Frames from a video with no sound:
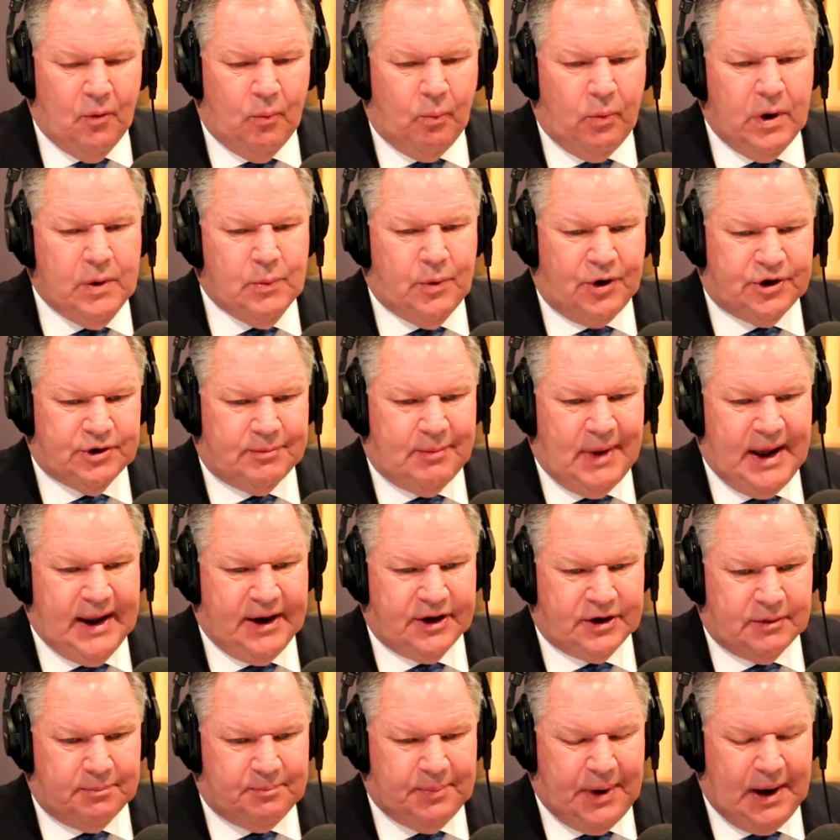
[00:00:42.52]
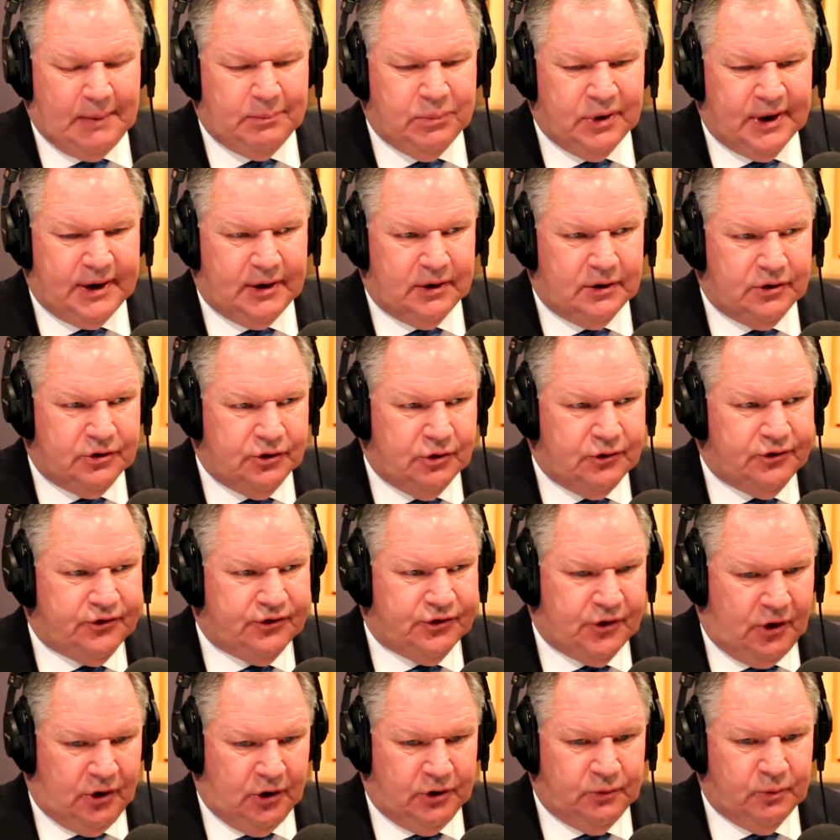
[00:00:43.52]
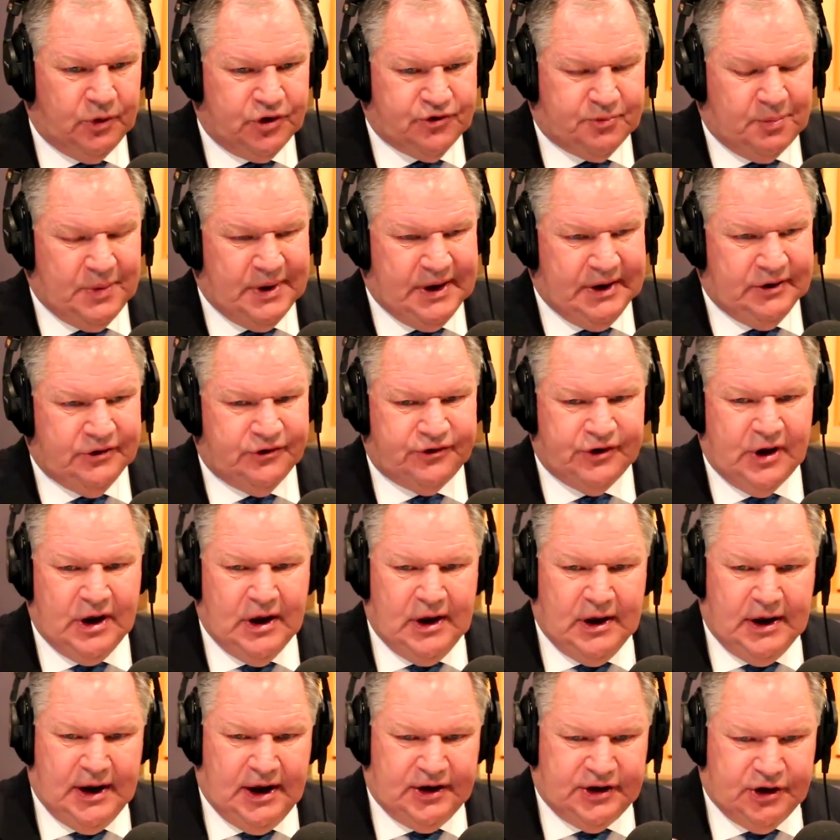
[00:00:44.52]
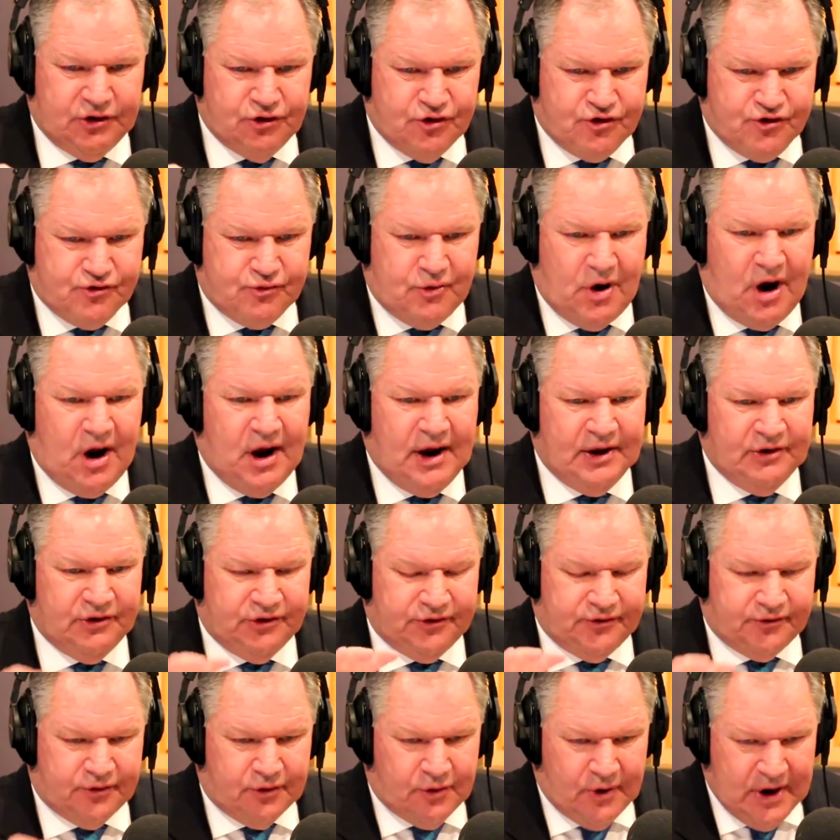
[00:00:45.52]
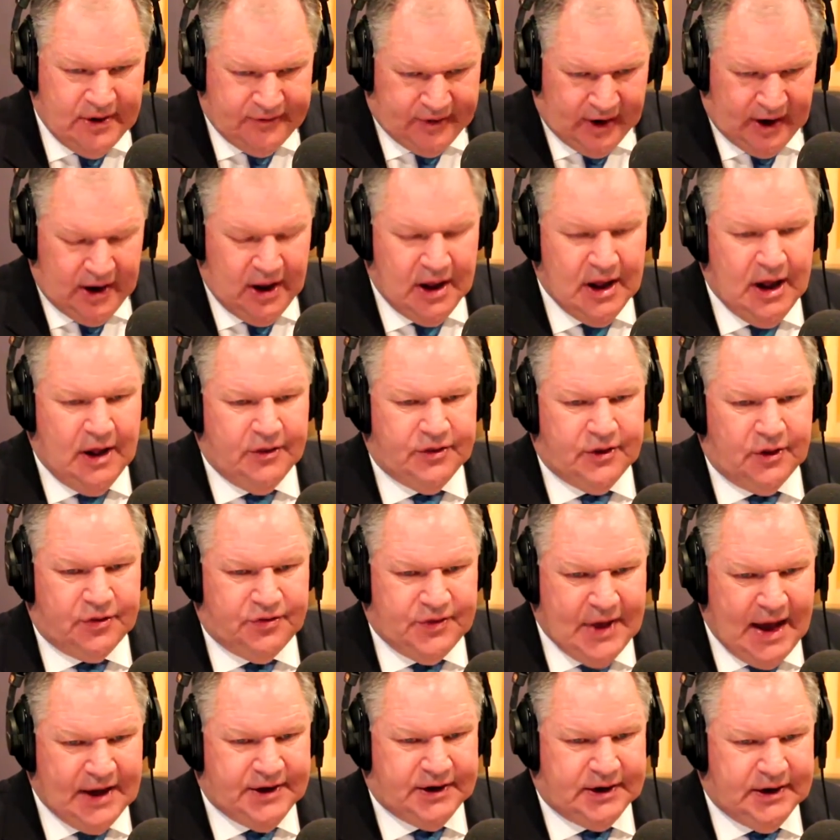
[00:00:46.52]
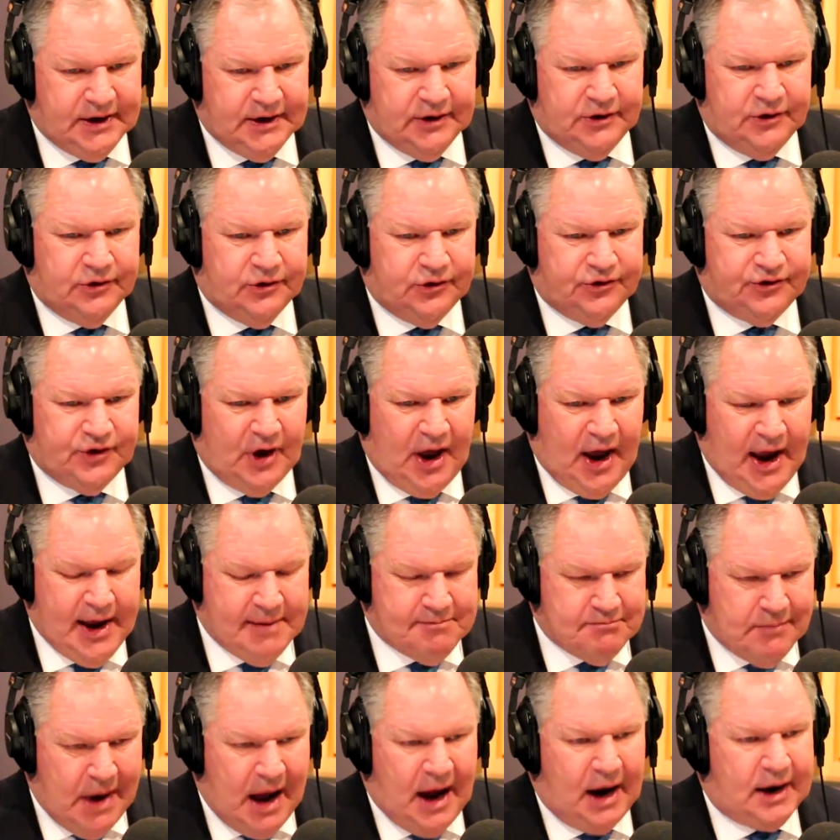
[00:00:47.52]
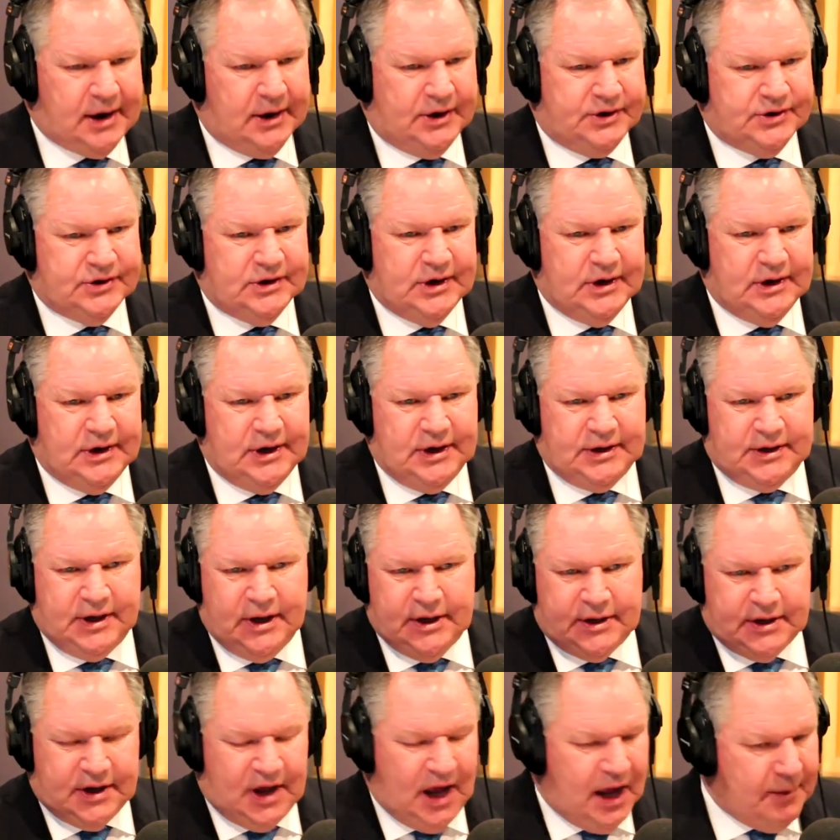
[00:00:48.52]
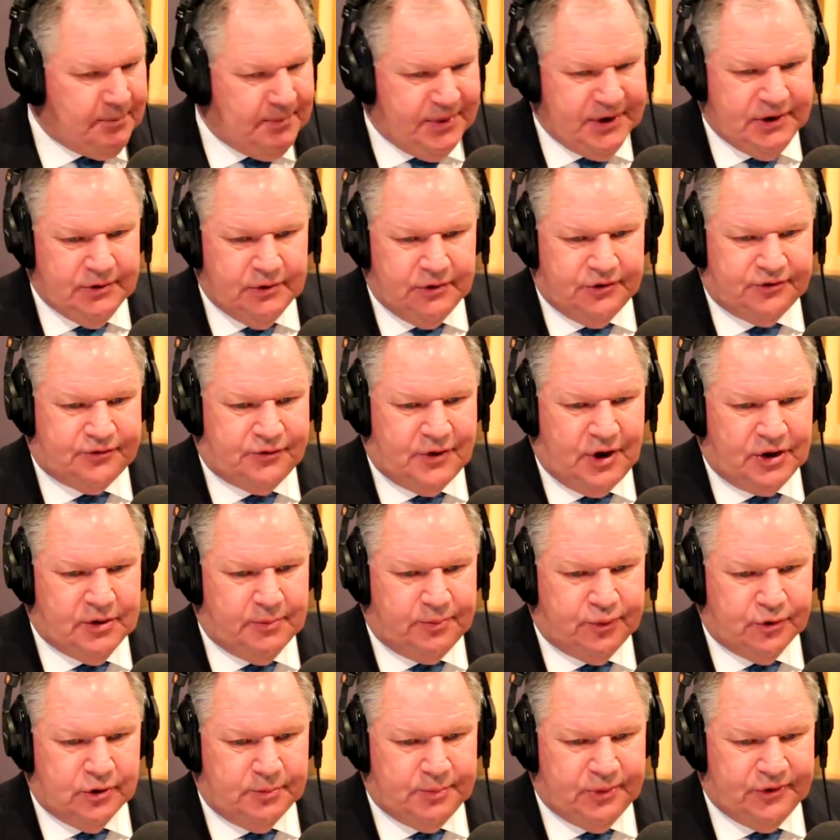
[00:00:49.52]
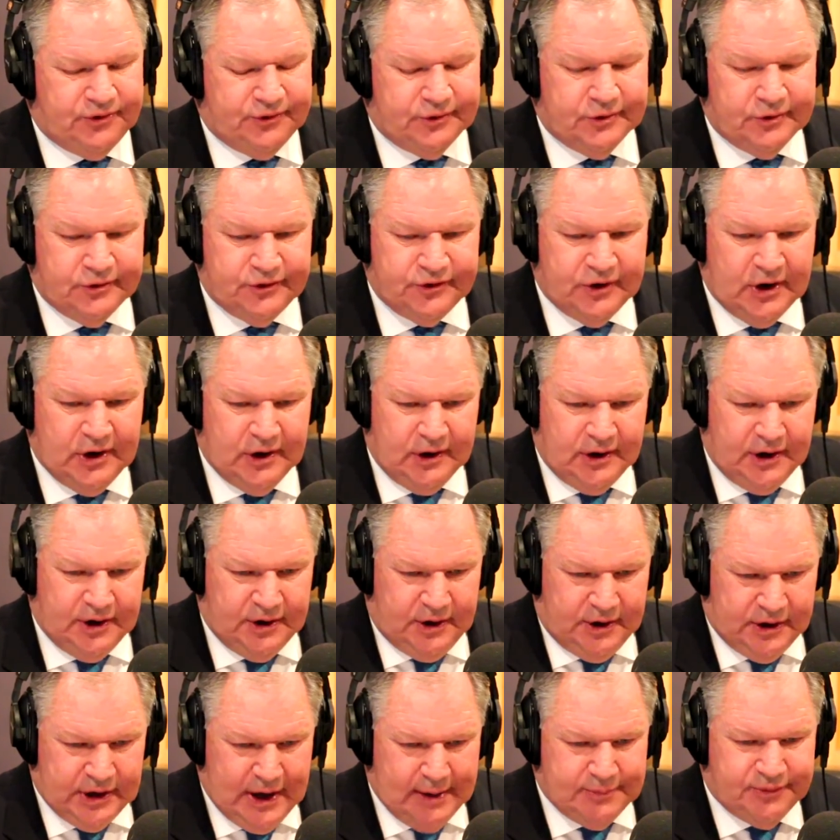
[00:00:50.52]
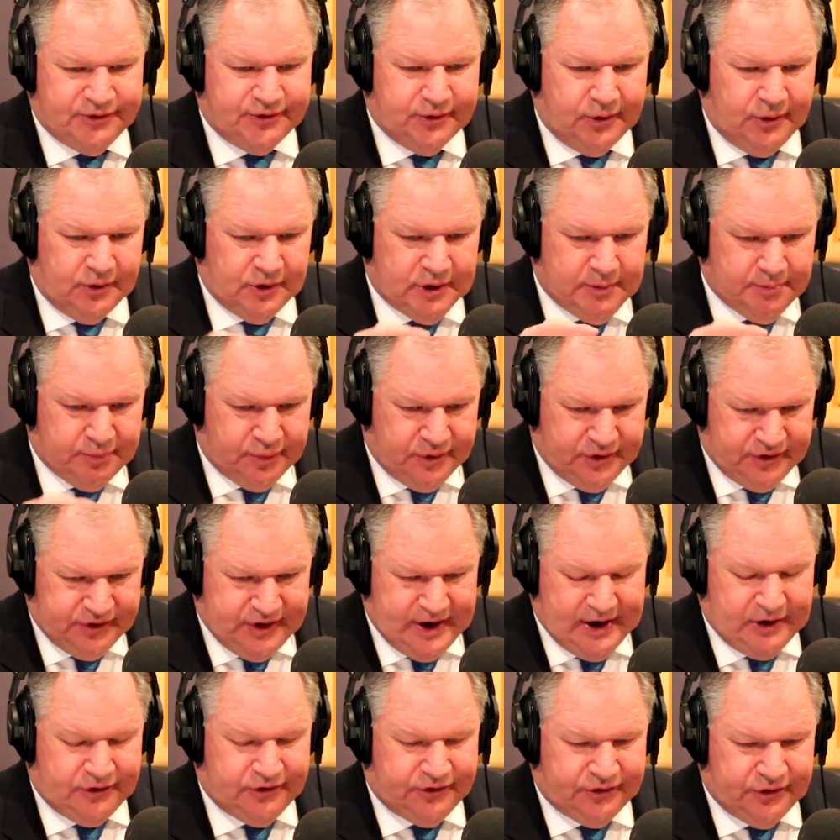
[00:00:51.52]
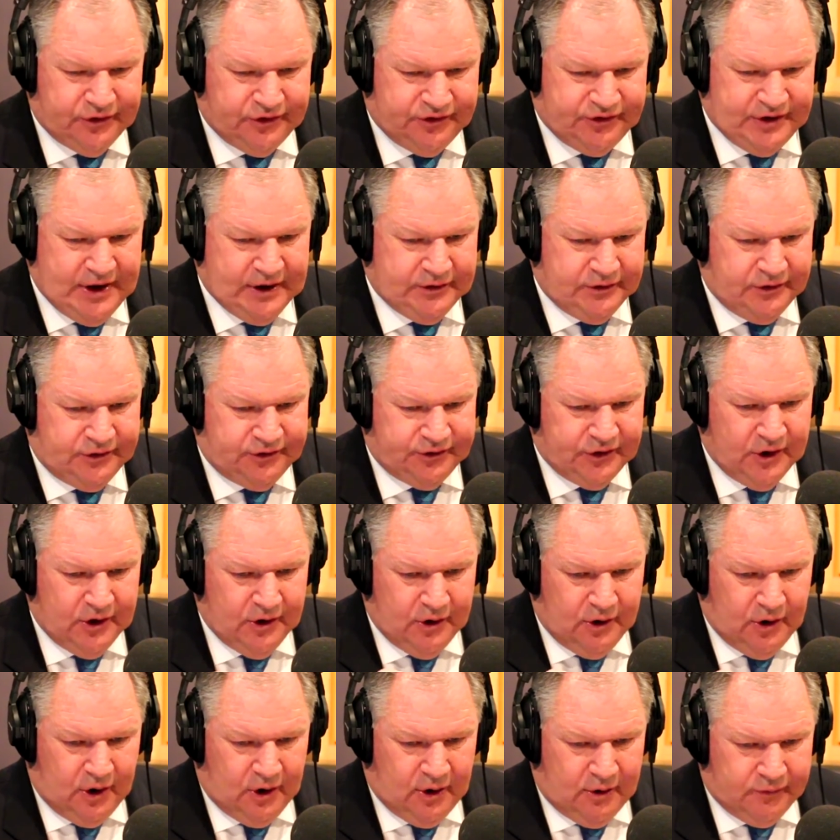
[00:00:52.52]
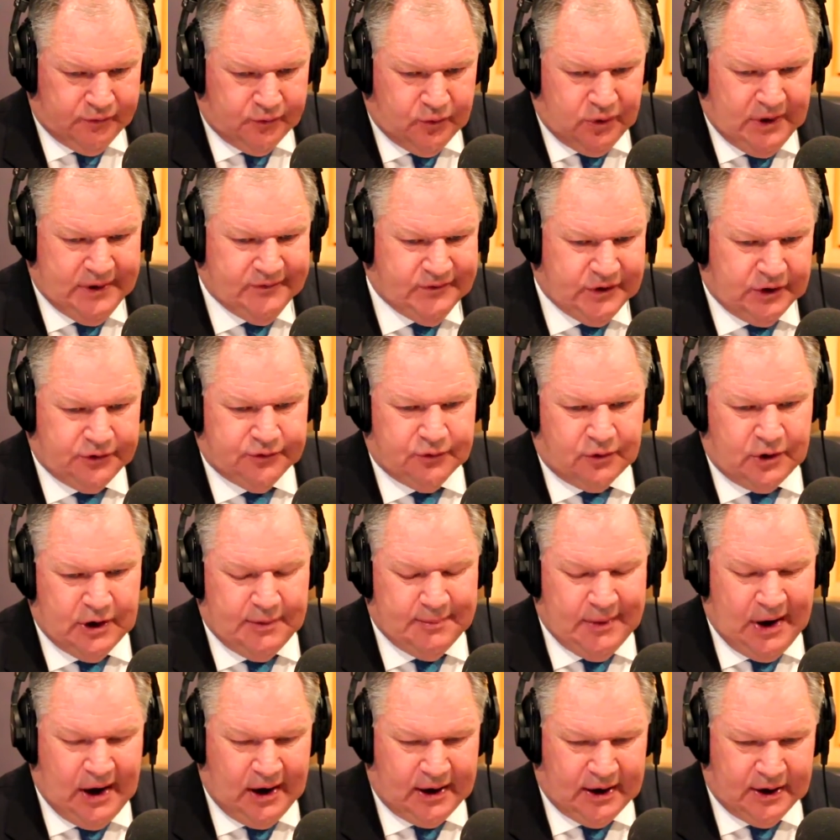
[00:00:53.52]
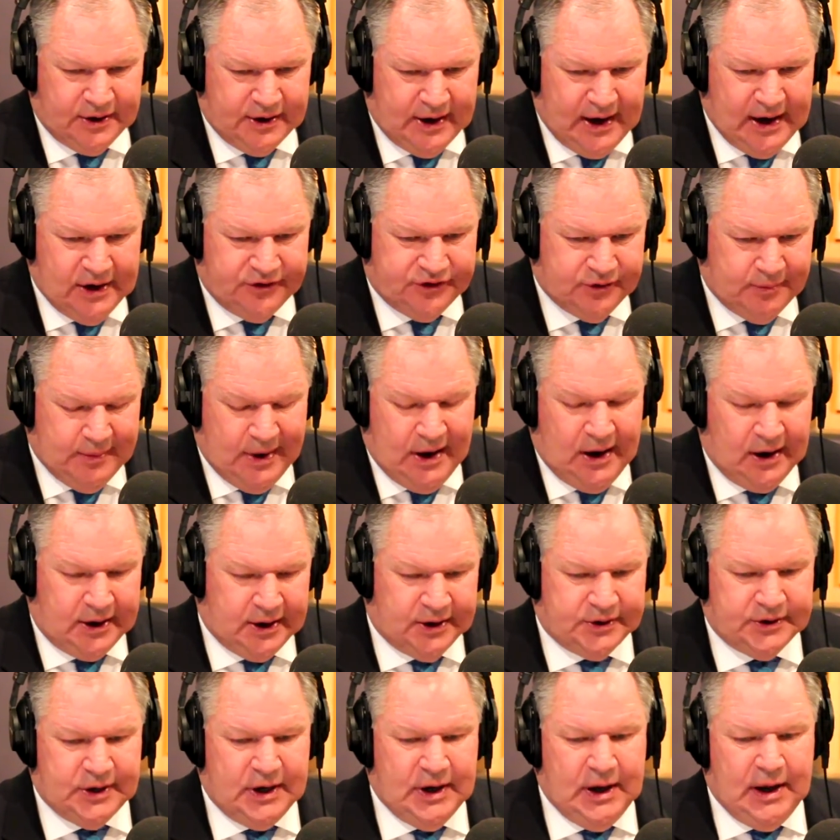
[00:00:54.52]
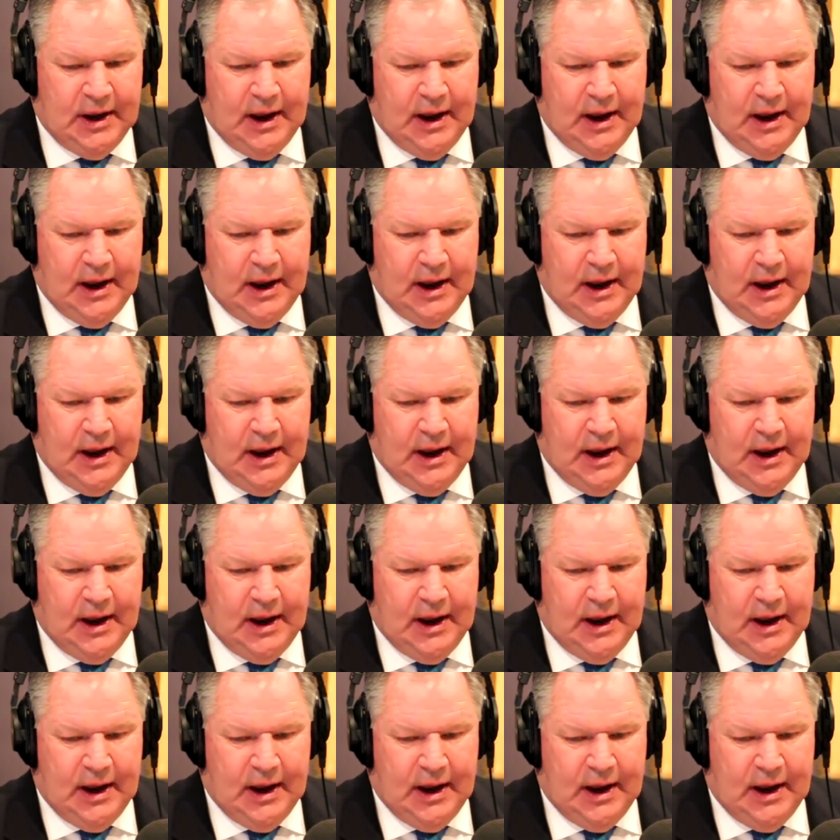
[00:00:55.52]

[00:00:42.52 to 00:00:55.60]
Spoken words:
We want to make it a public use zone, which means it enshrines forever that that is a market. It can't be used for other purposes. It absolutely protects the status of Queen Victoria Market as a market.